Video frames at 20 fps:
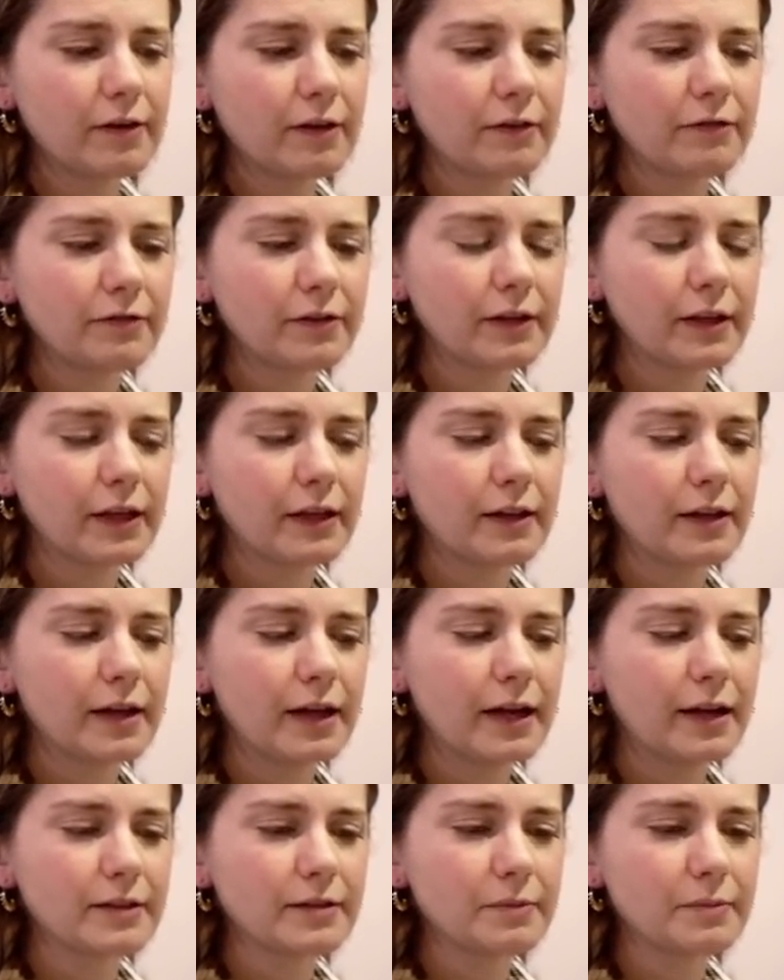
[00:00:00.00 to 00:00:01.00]
fillet that
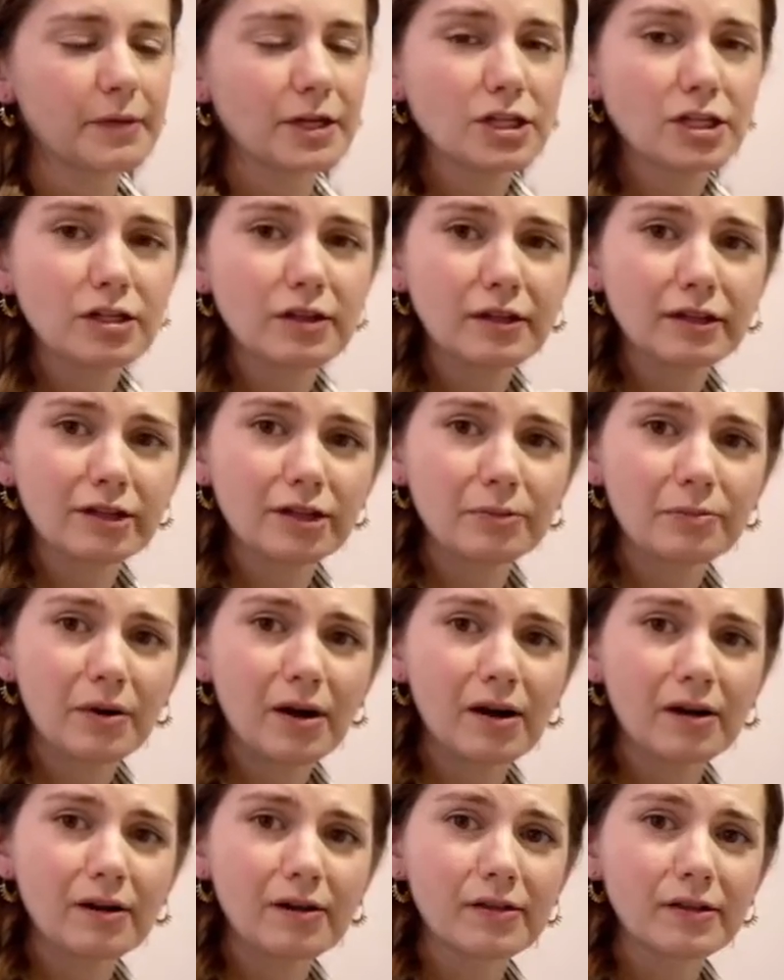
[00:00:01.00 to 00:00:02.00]
has a much thicker
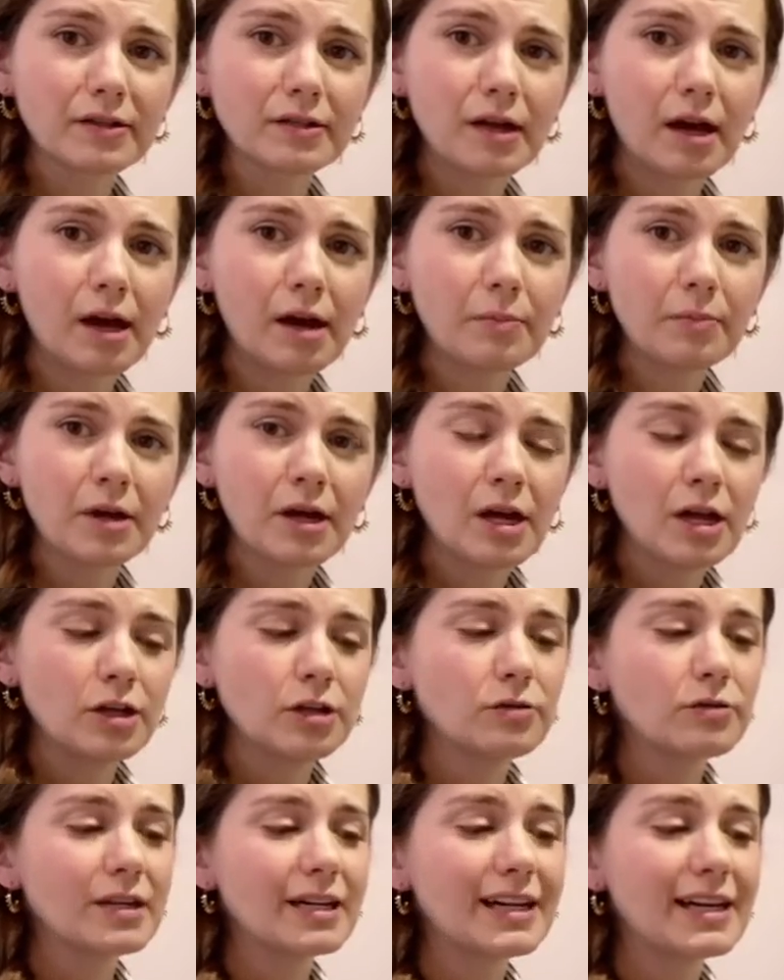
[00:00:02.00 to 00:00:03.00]
part on the top,
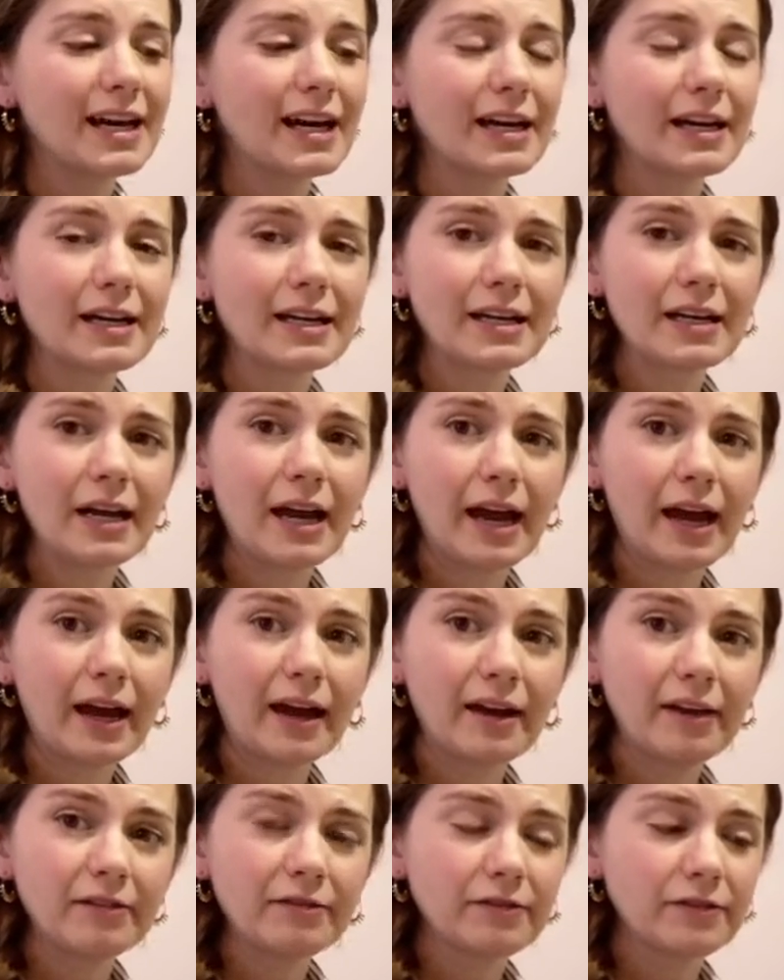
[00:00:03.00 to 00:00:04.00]
you can cut it in
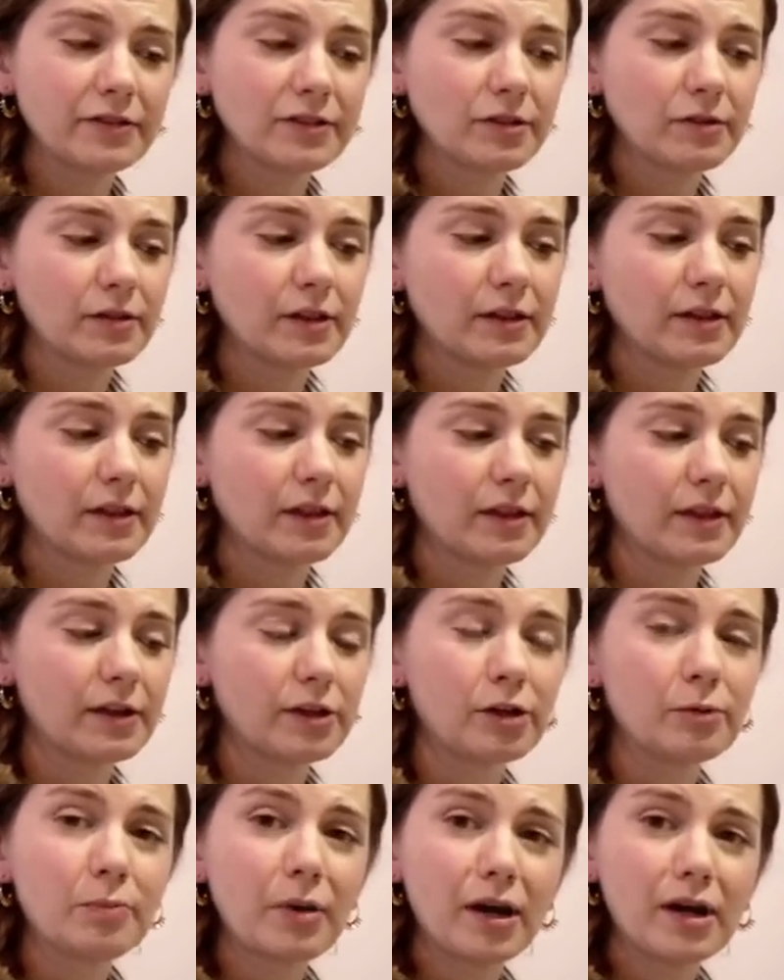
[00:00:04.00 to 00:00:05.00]
half so that the
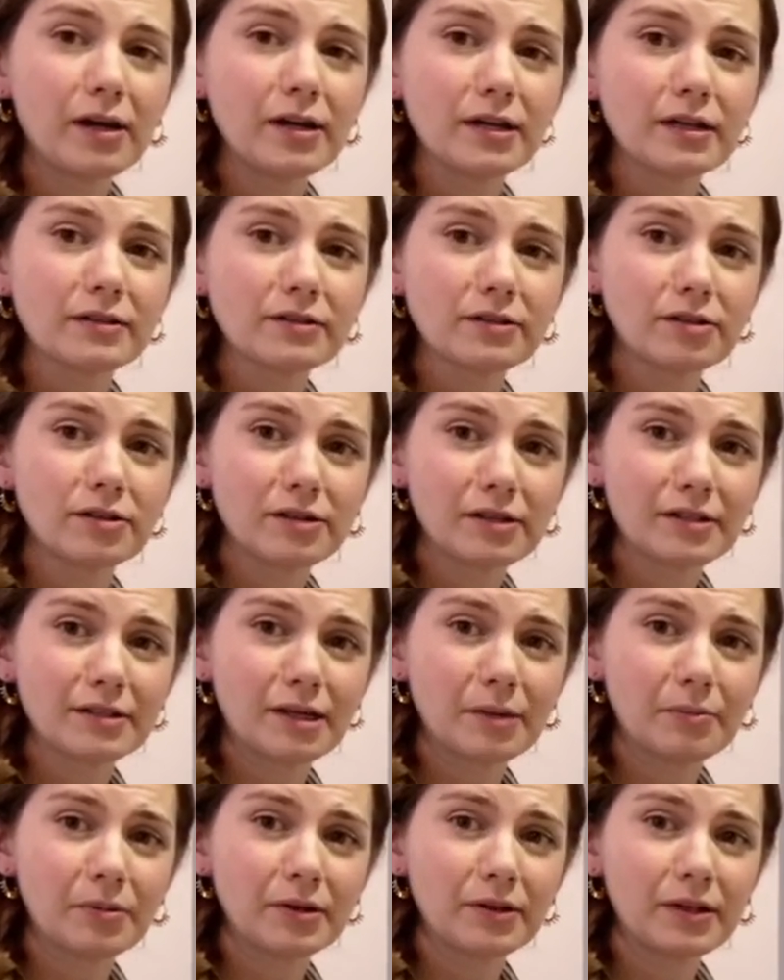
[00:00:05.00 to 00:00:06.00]
thinner part is cooked
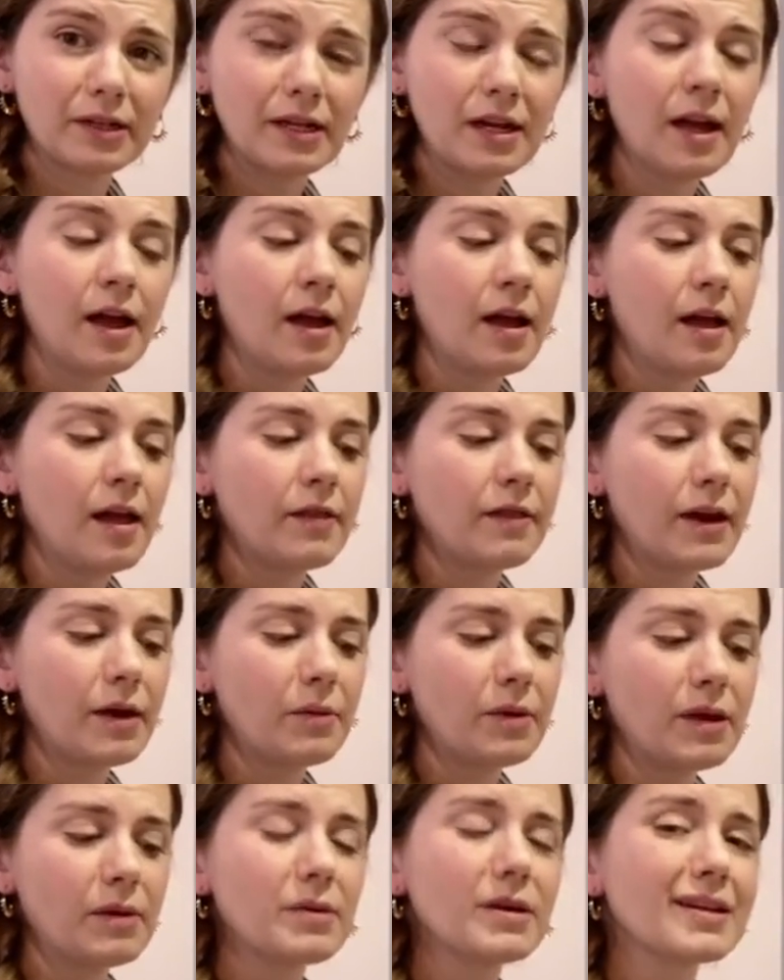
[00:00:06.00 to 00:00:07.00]
separately. That
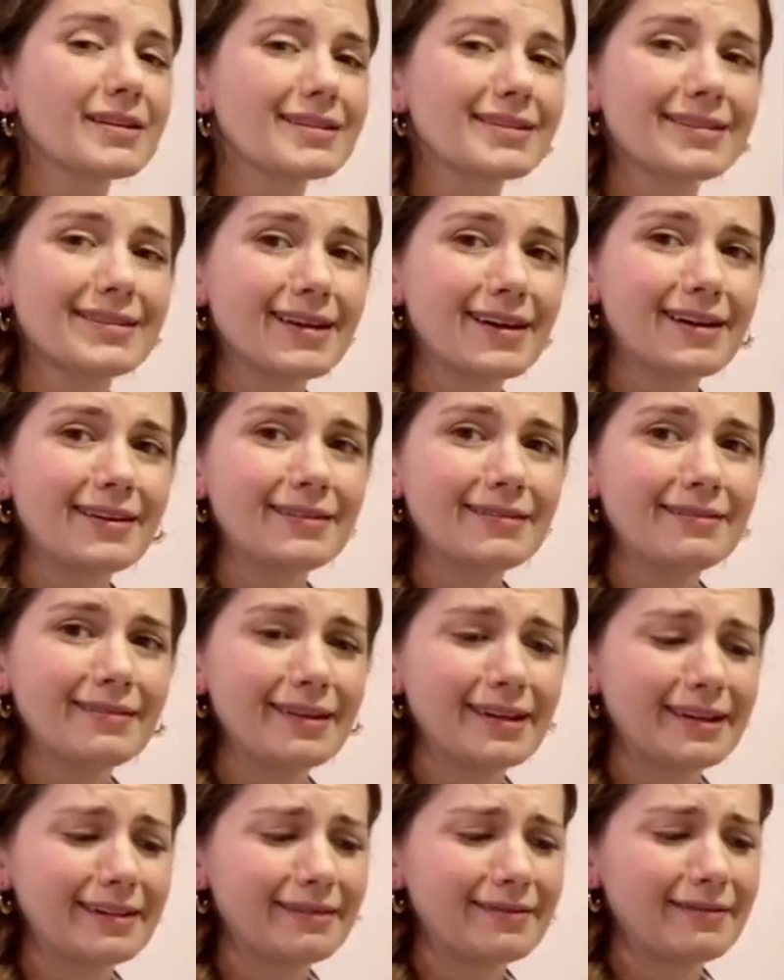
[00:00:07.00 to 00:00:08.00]
way when it's done,
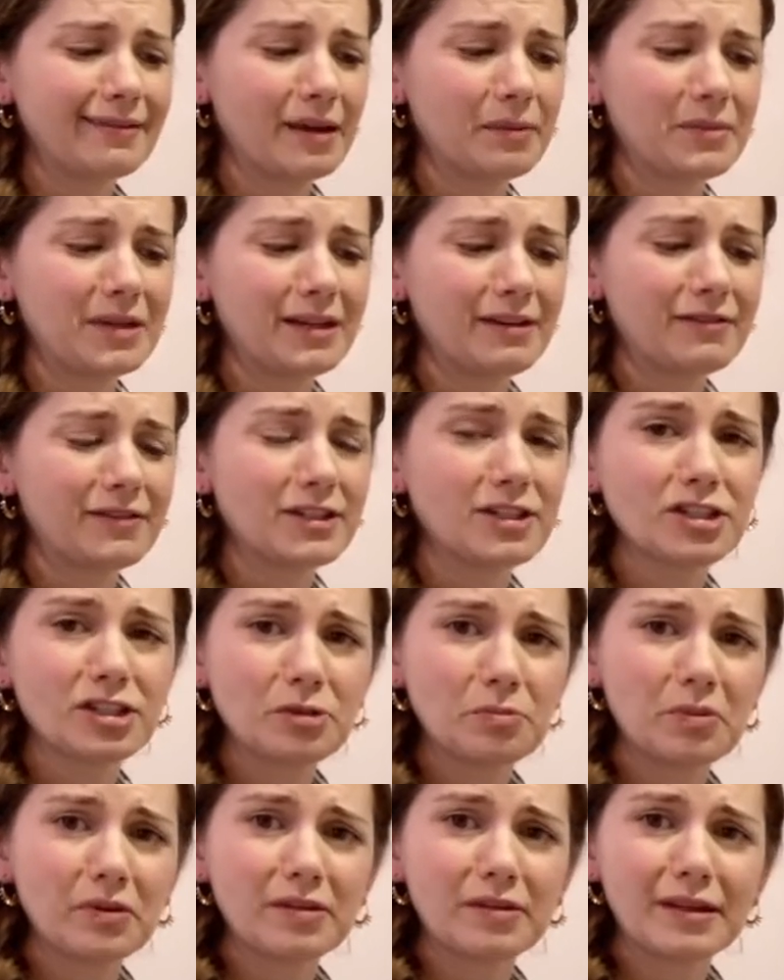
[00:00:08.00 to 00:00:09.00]
if it's
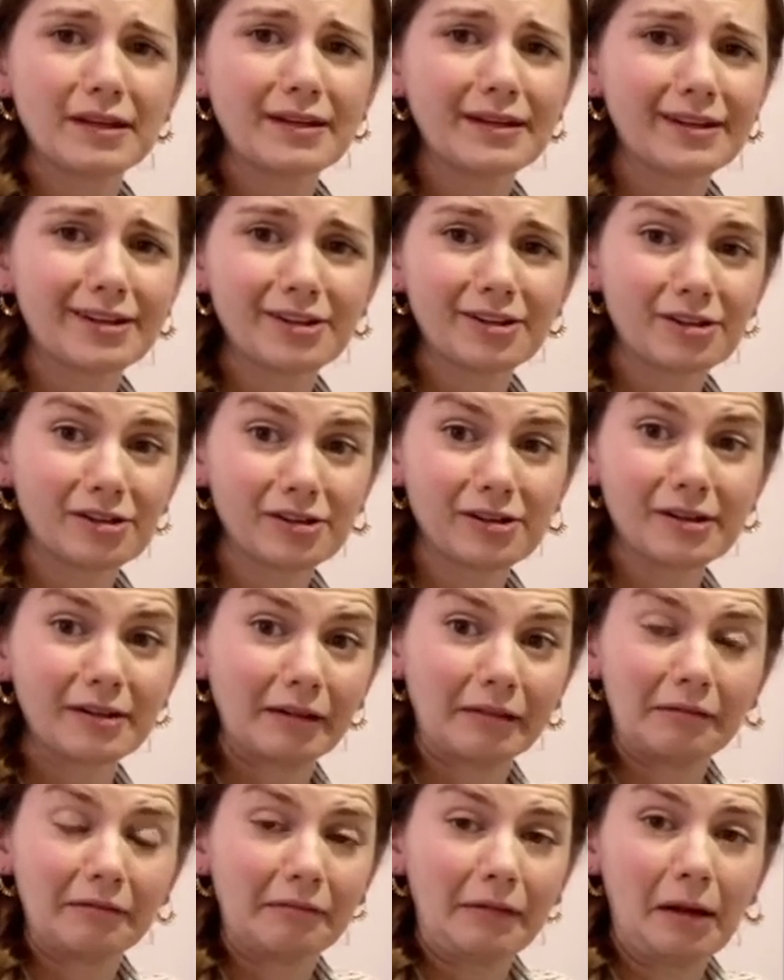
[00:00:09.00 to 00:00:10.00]
super thin, it could cook it
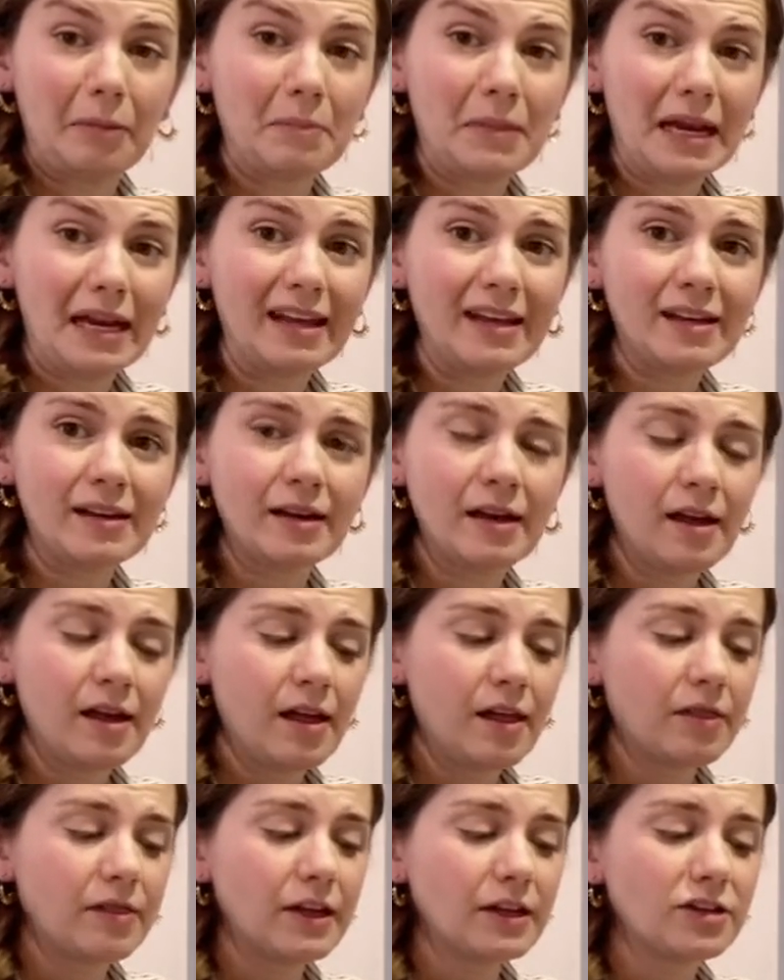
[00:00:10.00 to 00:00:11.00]
in a minute,
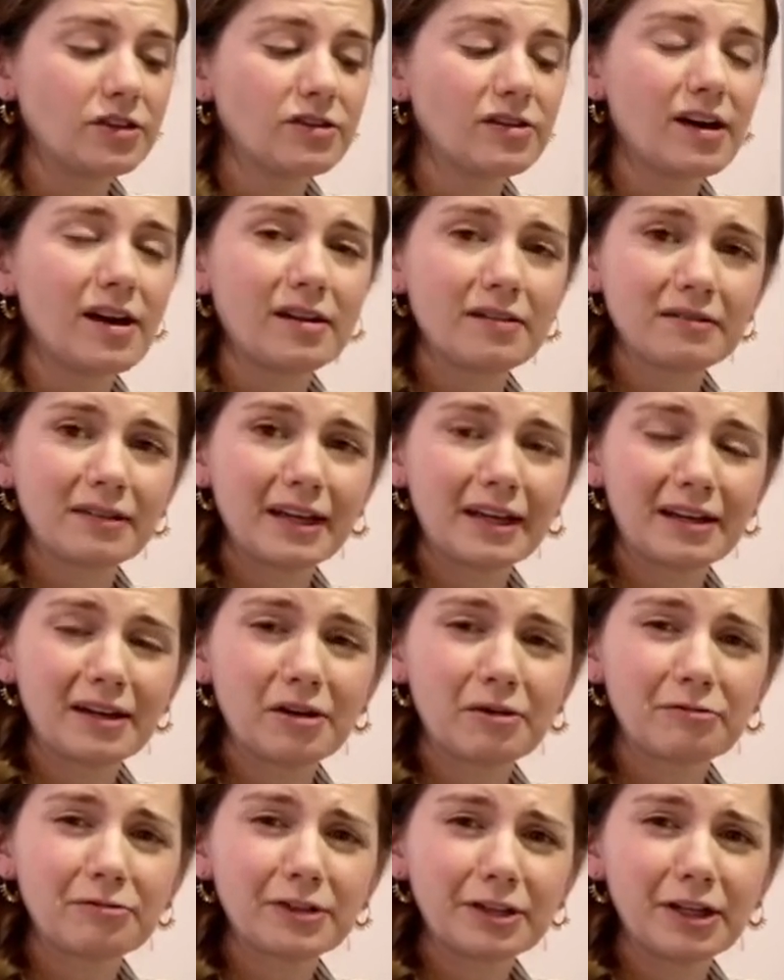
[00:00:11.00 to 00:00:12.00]
then you're not getting a
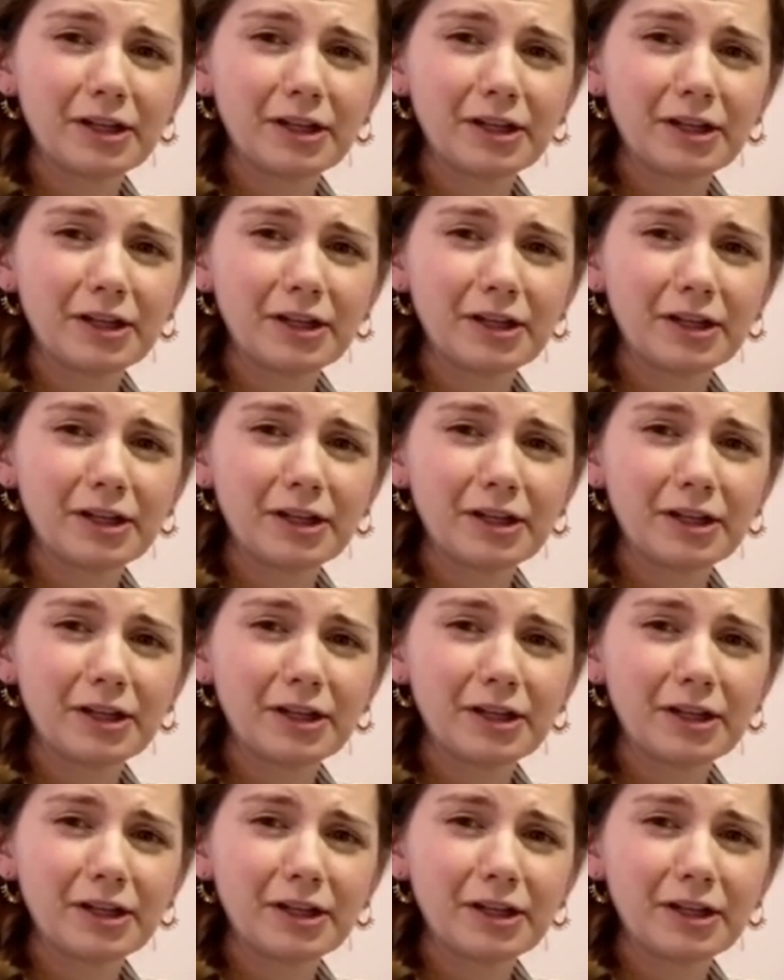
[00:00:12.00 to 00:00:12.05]
really